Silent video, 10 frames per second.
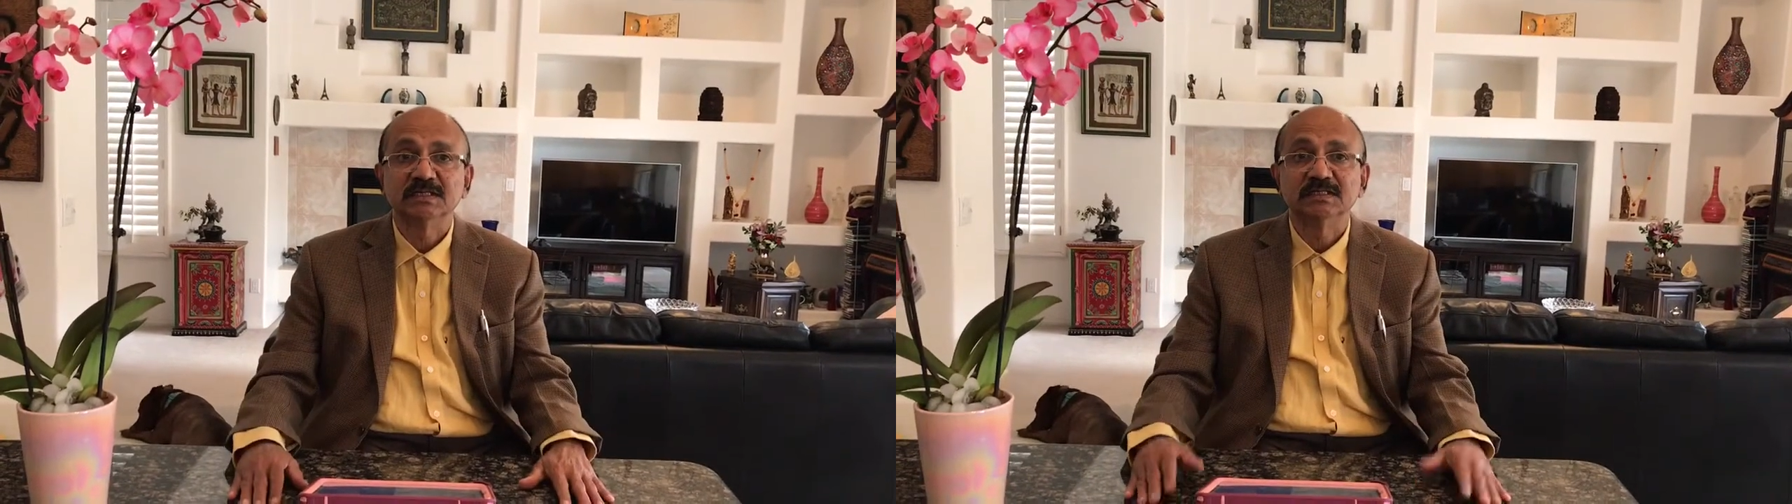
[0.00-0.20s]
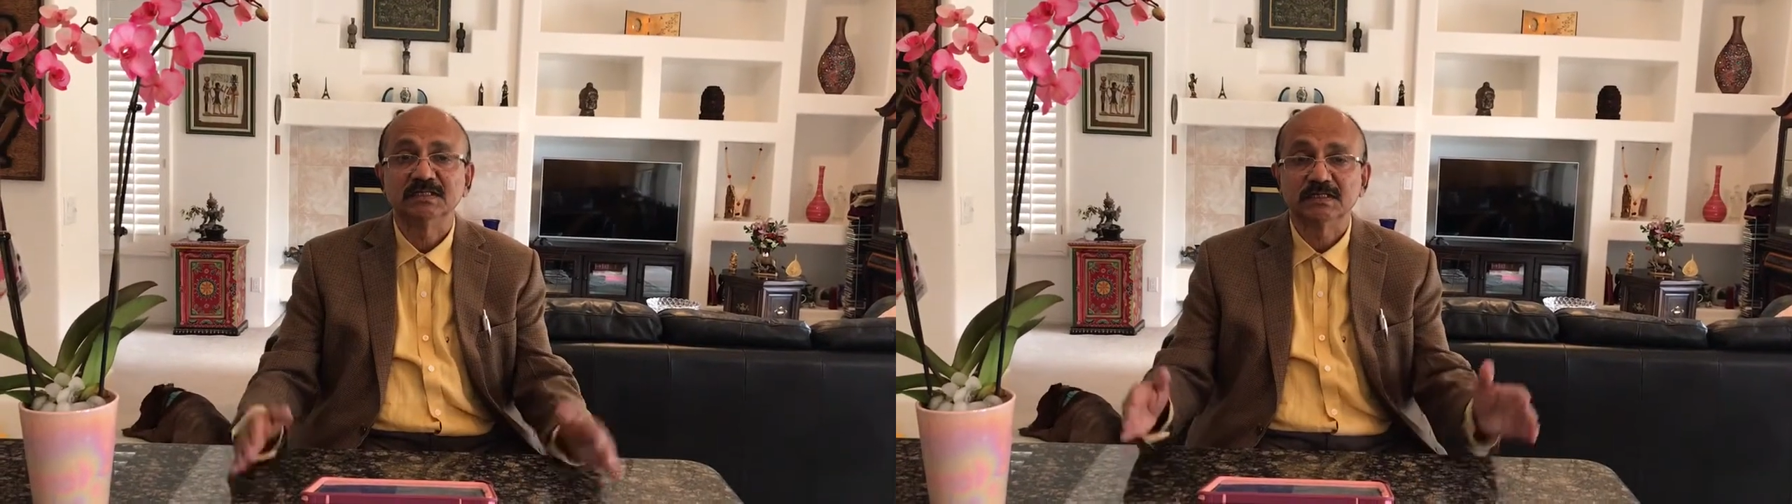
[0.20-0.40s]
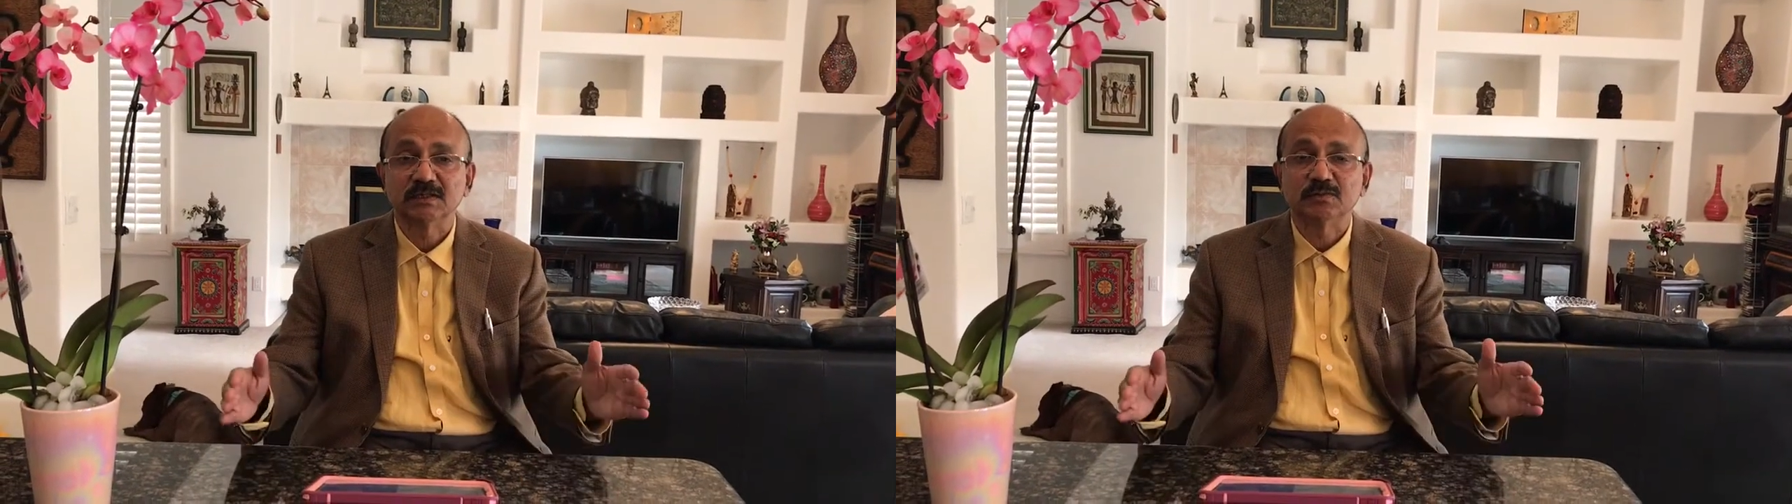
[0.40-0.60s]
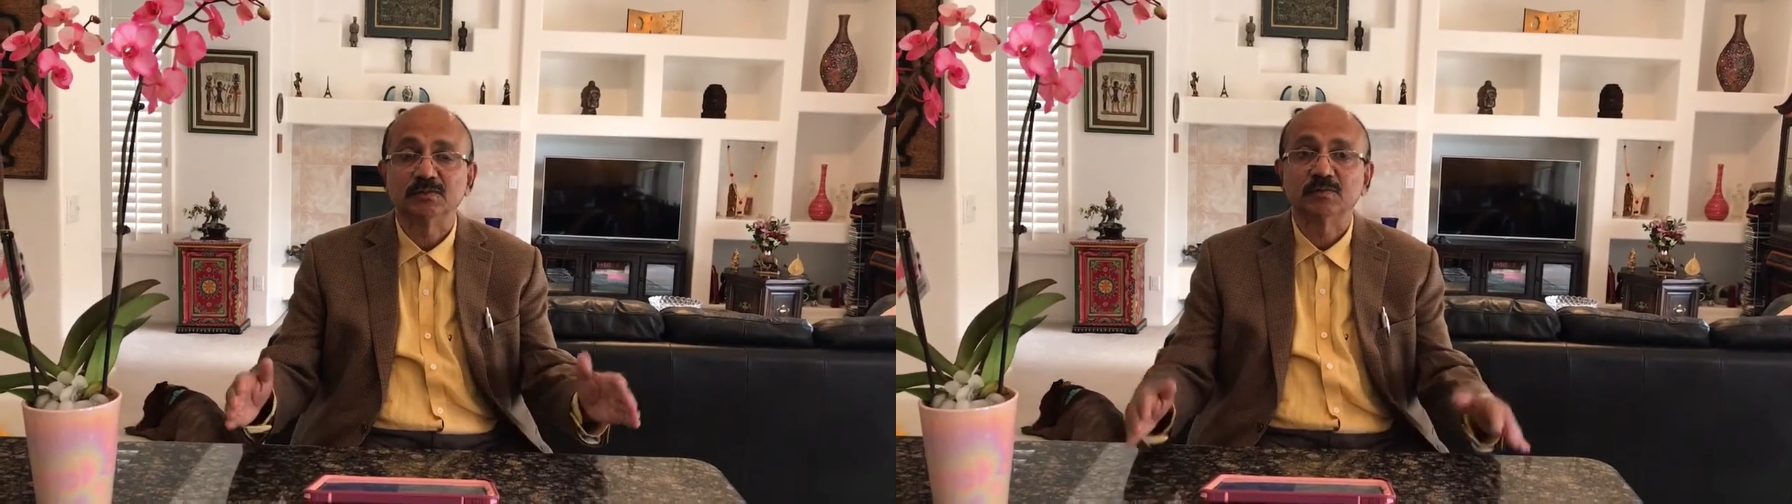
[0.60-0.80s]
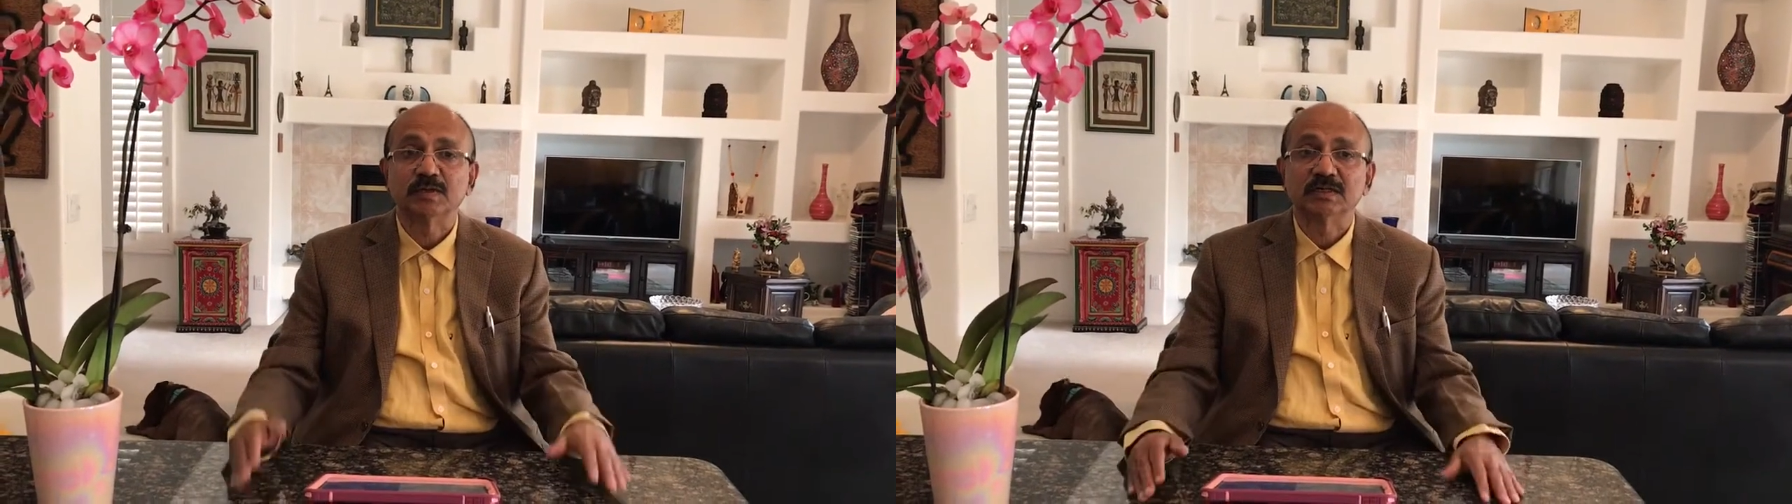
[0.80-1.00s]
This is how
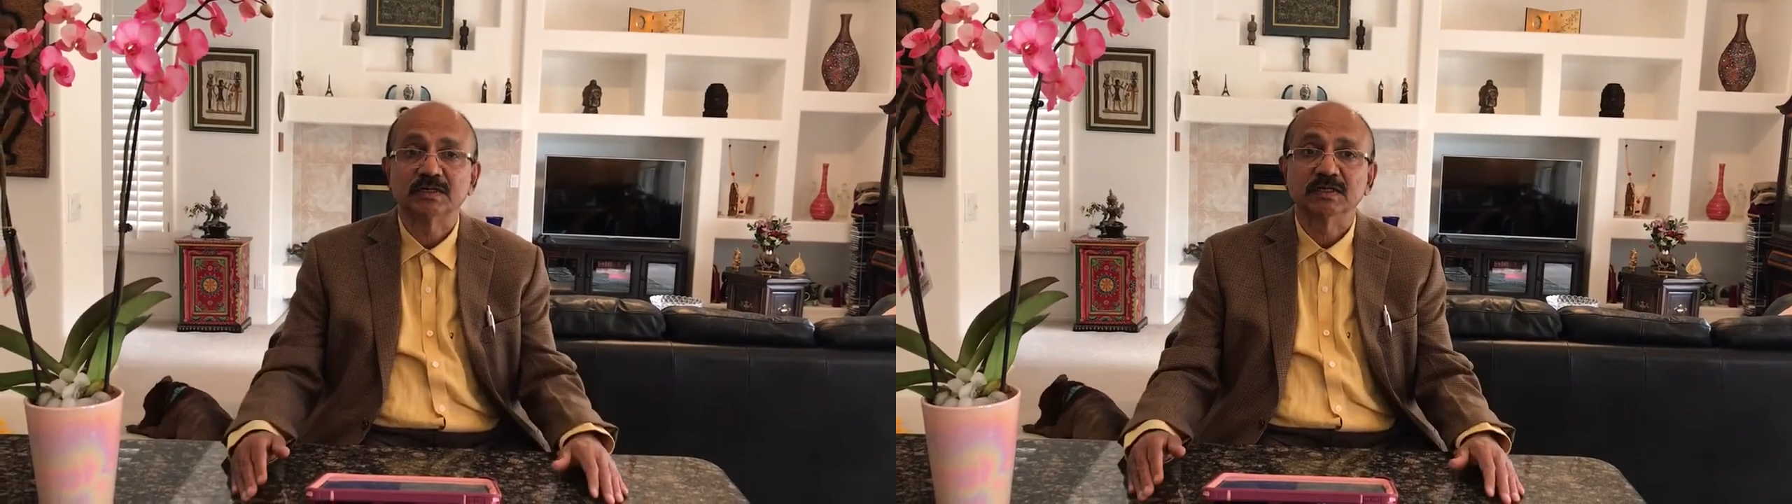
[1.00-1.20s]
you work